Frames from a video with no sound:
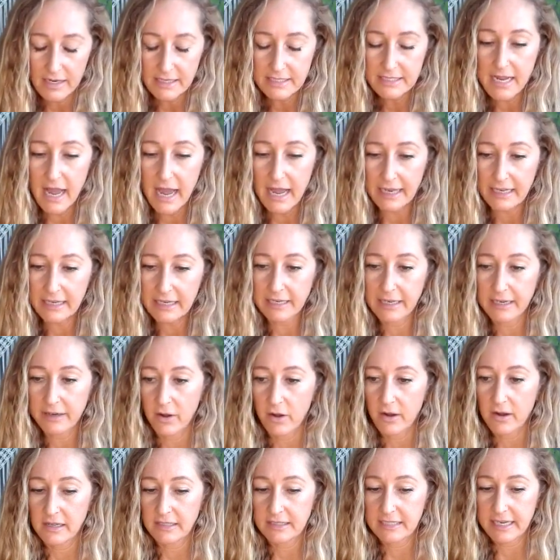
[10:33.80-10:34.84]
tying it
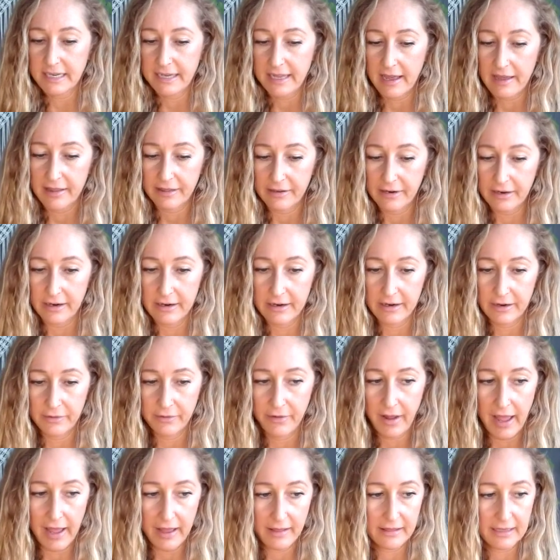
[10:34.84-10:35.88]
all together.
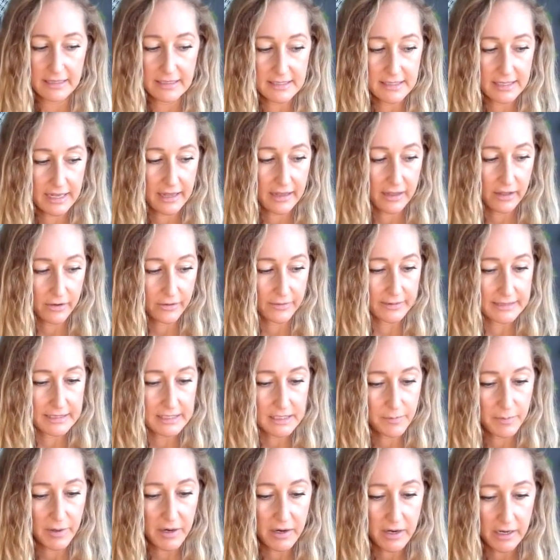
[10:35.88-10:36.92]
Okay, let's get you a
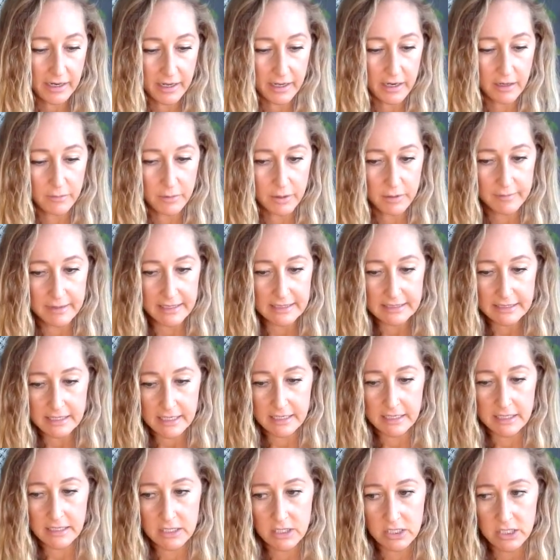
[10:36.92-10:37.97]
spirit animal
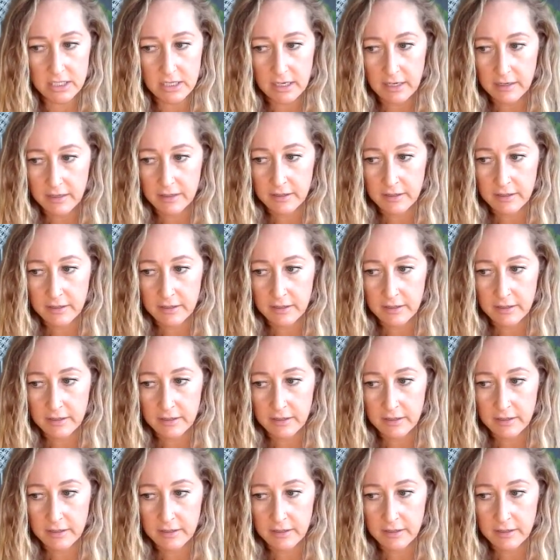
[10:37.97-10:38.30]
message.